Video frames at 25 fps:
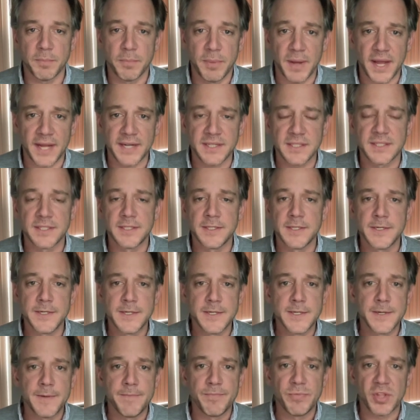But
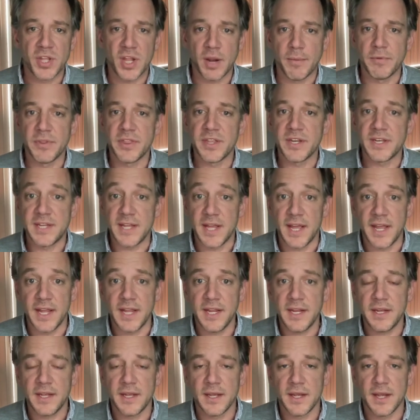government of the
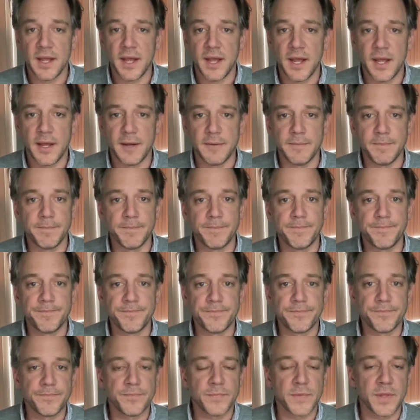day, um,
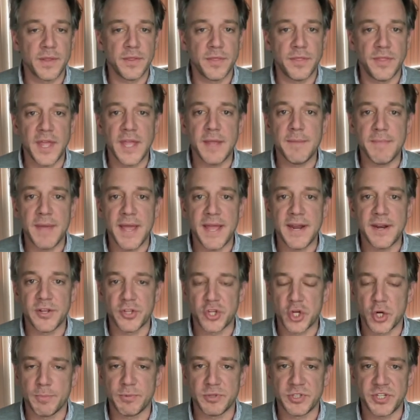they made an
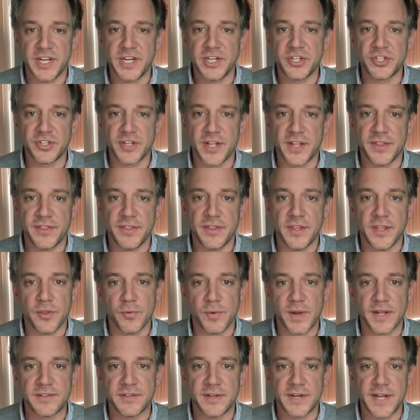interpretation that the
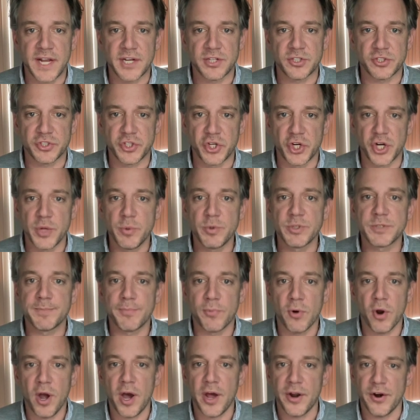threat to national security was
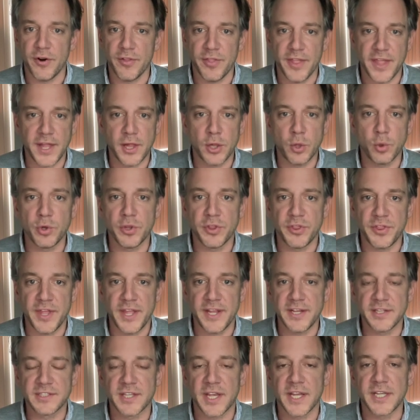broader. They included
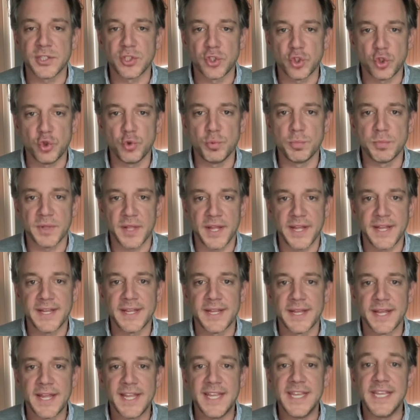things, I assume,
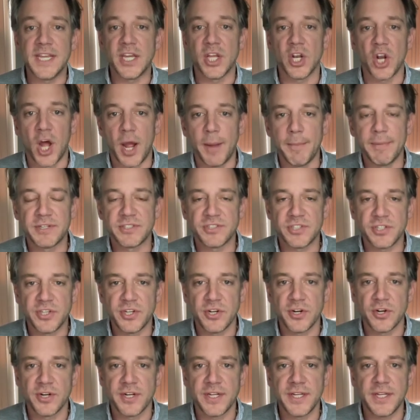like economic
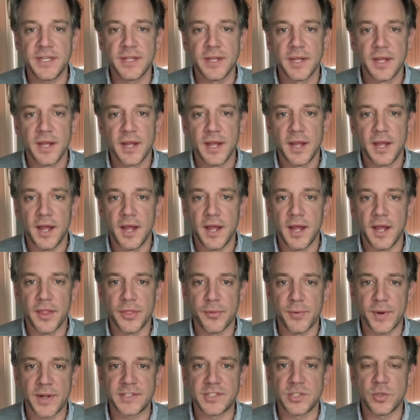security, uh,
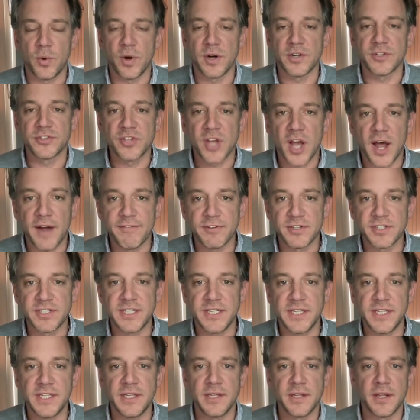threats to our
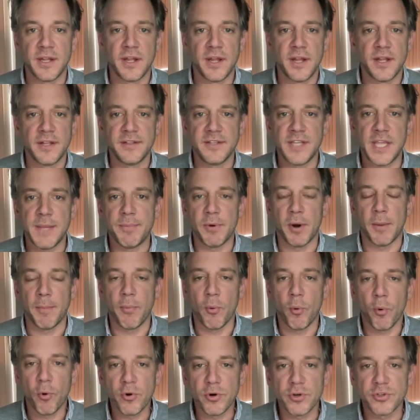sovereignty, to keep our
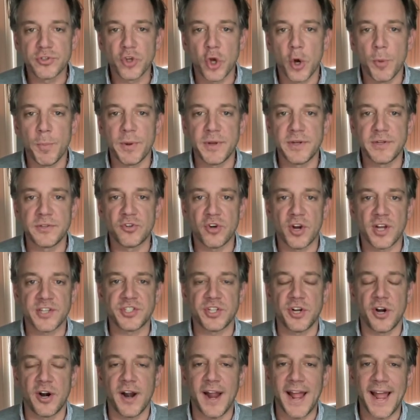borders open, trust
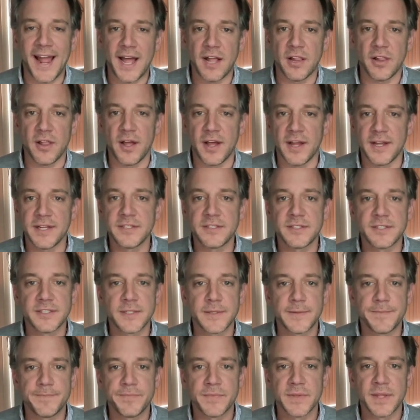in our allies.
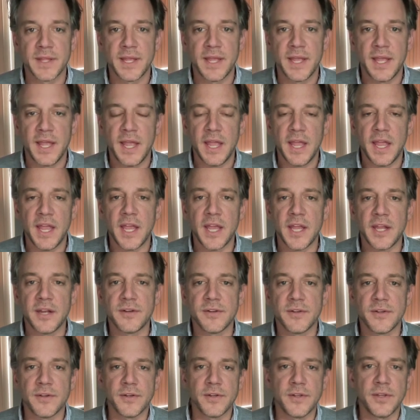
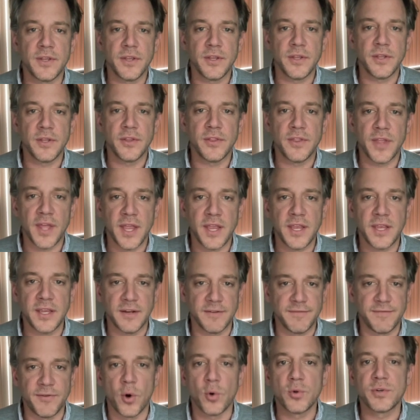And they
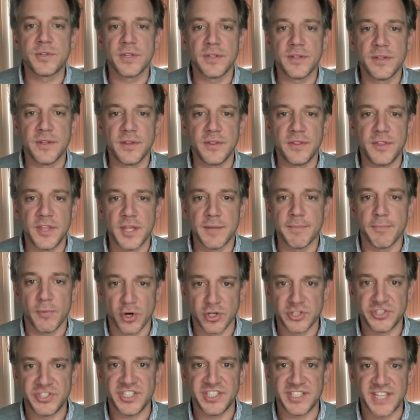invoked the
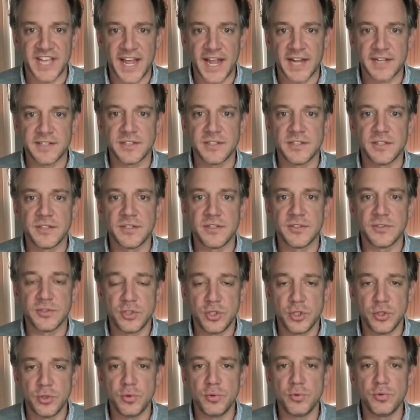Emergencies Act
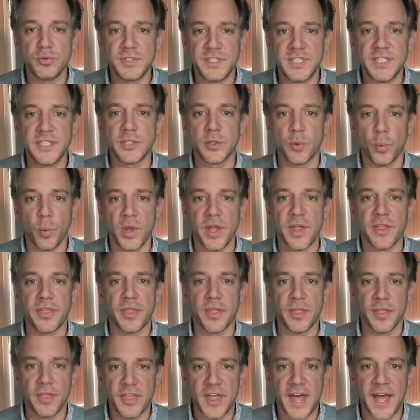to deal with
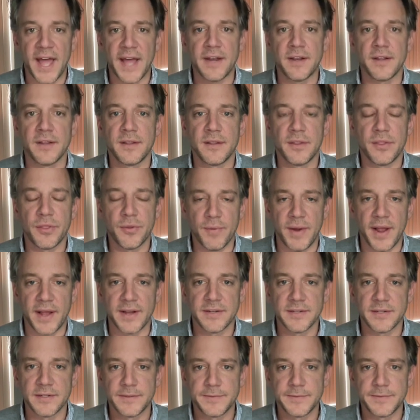that threat.